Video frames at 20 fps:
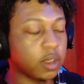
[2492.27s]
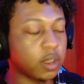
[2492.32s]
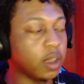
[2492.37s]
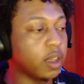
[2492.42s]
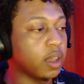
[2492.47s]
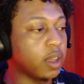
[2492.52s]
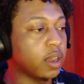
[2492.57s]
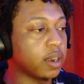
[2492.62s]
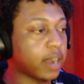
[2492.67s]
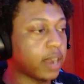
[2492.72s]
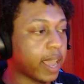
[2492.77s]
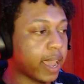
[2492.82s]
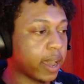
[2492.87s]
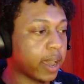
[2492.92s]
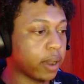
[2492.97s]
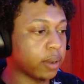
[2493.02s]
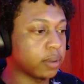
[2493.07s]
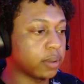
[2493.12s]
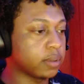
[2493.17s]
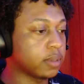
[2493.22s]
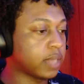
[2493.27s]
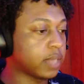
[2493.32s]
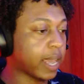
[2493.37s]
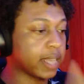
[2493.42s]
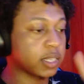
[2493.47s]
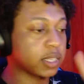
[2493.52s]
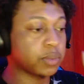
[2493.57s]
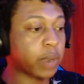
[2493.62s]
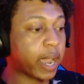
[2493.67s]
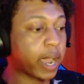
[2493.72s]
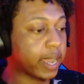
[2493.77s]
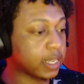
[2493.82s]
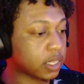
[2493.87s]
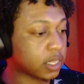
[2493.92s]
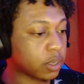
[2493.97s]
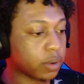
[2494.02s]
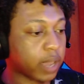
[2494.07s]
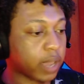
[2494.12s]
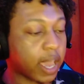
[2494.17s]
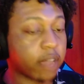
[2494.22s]
Now, that's why it's
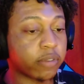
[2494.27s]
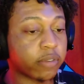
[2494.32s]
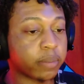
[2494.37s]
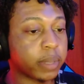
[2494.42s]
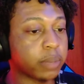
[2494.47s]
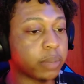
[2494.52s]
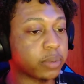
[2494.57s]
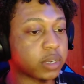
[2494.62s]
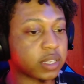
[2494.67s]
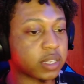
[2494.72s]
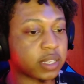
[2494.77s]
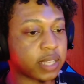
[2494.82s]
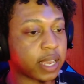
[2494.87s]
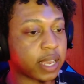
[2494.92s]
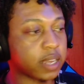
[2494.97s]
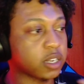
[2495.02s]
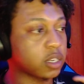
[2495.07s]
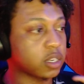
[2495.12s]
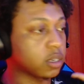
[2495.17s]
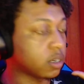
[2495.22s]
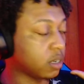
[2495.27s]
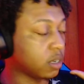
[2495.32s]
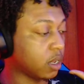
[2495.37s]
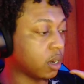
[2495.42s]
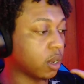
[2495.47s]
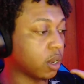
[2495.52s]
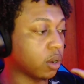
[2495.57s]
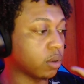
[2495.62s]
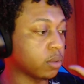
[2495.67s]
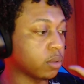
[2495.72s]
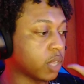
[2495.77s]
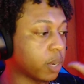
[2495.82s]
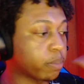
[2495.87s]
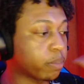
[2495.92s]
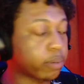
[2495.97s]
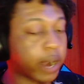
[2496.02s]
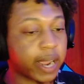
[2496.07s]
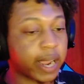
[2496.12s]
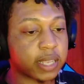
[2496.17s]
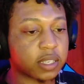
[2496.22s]
okay for people to set, their
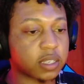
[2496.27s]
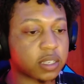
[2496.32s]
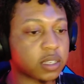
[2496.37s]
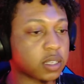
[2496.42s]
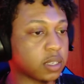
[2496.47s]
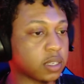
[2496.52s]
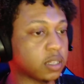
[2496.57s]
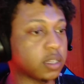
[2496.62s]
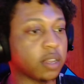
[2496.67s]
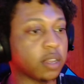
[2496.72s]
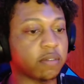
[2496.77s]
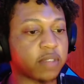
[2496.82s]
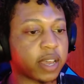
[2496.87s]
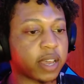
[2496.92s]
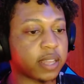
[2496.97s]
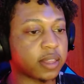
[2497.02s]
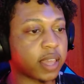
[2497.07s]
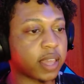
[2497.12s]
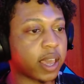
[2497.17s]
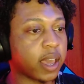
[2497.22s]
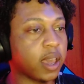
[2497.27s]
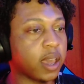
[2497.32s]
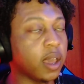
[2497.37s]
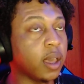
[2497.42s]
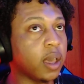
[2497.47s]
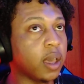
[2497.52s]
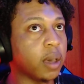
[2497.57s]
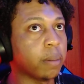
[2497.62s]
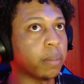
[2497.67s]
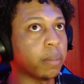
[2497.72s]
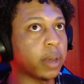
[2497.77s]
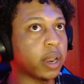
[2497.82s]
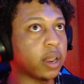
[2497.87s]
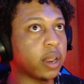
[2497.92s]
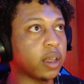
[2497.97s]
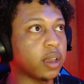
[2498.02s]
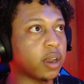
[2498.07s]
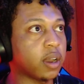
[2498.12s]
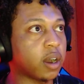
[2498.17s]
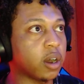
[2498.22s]
prices and stuff like that. But
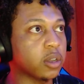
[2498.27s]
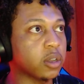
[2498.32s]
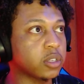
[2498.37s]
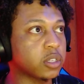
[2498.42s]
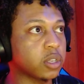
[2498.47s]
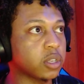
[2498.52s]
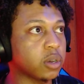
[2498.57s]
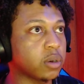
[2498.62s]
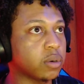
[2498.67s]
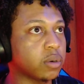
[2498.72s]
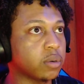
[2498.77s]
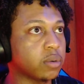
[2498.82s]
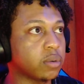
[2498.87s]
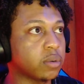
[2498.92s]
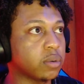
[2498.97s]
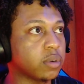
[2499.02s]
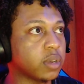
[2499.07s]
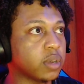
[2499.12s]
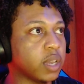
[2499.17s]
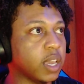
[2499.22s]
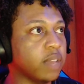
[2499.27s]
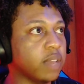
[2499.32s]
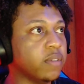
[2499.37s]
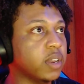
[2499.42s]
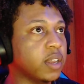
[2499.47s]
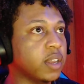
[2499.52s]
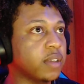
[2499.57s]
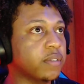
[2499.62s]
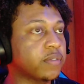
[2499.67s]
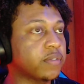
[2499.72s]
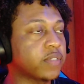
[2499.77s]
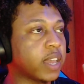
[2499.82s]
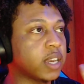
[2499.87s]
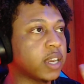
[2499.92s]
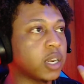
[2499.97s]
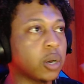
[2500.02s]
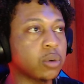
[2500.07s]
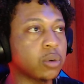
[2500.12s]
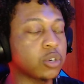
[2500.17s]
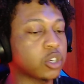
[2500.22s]
also, even if they
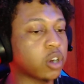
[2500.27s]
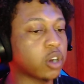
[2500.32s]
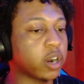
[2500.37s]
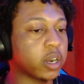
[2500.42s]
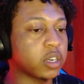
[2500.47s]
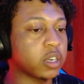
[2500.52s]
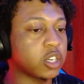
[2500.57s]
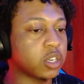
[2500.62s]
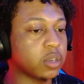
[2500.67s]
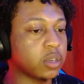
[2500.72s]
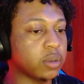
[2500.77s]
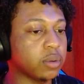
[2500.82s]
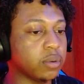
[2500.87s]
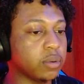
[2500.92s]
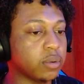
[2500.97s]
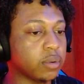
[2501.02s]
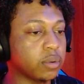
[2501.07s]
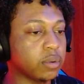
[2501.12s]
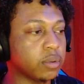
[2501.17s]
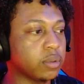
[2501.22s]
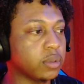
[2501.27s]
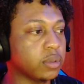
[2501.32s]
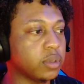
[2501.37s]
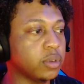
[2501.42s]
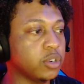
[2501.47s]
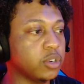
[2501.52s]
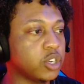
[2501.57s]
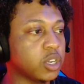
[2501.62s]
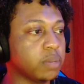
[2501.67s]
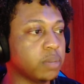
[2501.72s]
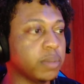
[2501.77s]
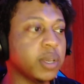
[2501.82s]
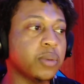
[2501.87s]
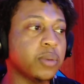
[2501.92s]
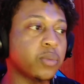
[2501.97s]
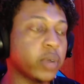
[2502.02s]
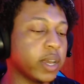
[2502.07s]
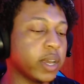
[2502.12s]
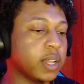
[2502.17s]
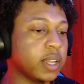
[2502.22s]
don't charge you, you should be
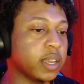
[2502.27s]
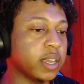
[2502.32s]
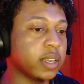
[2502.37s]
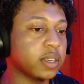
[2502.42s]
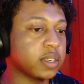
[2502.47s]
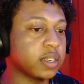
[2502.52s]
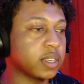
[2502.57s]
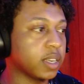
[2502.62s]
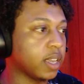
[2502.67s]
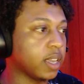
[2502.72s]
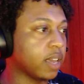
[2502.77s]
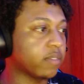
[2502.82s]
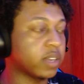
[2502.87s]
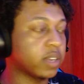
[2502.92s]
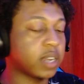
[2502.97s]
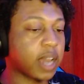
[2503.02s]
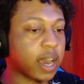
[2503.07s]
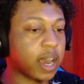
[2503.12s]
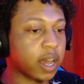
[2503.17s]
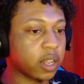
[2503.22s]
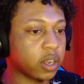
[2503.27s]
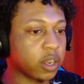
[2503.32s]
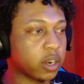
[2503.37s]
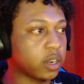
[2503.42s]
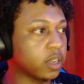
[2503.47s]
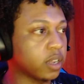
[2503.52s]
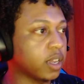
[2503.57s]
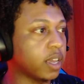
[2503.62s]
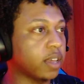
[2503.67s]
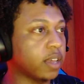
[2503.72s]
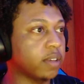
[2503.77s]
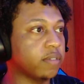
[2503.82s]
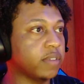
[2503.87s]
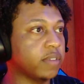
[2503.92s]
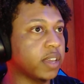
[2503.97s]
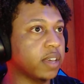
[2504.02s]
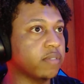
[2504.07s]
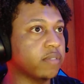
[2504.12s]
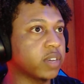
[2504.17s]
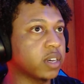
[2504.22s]
willing to give $1,
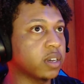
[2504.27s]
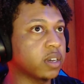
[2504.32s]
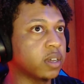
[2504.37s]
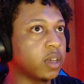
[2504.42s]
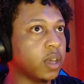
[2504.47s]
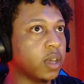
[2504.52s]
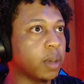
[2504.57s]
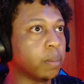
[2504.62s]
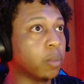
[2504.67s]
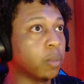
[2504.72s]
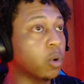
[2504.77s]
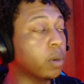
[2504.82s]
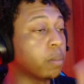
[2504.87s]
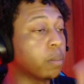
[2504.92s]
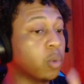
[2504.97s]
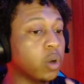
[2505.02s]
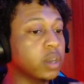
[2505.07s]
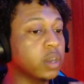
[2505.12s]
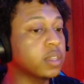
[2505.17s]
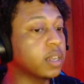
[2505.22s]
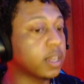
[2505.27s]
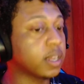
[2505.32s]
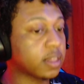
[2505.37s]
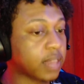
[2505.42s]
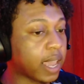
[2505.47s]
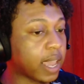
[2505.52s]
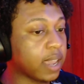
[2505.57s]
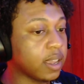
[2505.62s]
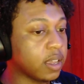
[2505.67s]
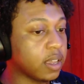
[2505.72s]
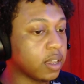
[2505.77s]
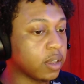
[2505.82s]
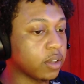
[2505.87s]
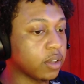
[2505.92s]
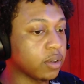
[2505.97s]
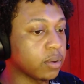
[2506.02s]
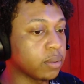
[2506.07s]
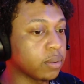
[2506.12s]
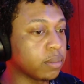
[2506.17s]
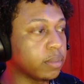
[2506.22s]
give a more than a thank
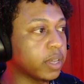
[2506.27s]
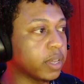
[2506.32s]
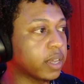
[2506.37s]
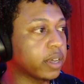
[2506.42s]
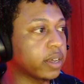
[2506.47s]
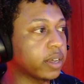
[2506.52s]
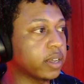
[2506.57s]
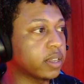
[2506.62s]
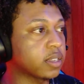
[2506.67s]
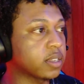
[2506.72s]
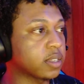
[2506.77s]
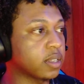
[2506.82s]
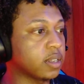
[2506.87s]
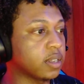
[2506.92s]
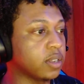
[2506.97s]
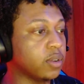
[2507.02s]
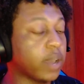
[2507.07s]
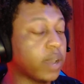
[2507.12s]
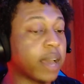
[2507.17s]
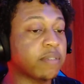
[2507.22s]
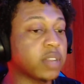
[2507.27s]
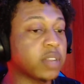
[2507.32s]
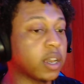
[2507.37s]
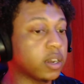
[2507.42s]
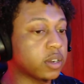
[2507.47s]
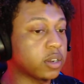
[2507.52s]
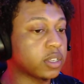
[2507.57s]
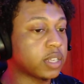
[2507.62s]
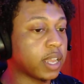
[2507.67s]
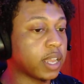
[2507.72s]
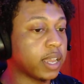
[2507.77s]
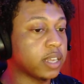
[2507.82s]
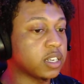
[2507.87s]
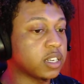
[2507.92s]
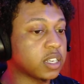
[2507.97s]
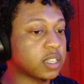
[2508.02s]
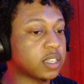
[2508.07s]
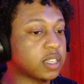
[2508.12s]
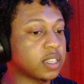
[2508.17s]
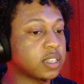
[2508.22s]
you, because you have to understand,
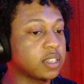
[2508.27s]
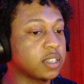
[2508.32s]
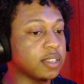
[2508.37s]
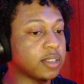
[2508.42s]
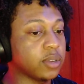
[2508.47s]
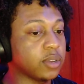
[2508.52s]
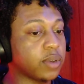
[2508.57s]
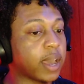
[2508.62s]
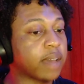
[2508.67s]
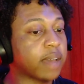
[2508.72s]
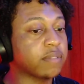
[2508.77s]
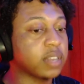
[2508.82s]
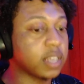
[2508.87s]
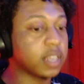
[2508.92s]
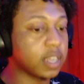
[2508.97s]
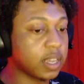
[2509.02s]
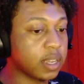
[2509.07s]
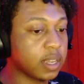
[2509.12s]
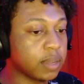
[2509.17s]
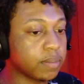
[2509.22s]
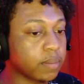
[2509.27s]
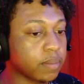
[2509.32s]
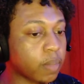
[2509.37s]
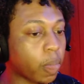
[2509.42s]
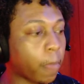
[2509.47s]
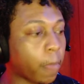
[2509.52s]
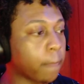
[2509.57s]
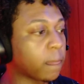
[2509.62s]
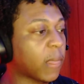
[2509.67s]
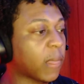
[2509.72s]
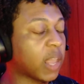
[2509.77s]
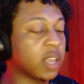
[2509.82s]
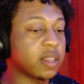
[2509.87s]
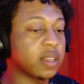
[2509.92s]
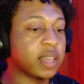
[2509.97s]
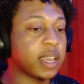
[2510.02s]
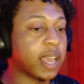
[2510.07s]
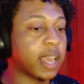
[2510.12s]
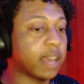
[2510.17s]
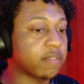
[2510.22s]
just as you have to eat,
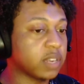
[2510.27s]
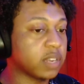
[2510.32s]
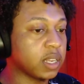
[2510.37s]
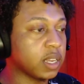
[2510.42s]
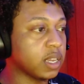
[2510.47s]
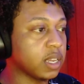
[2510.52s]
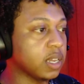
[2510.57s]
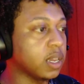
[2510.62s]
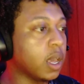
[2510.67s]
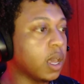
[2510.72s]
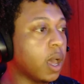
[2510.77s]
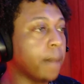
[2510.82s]
they have to eat.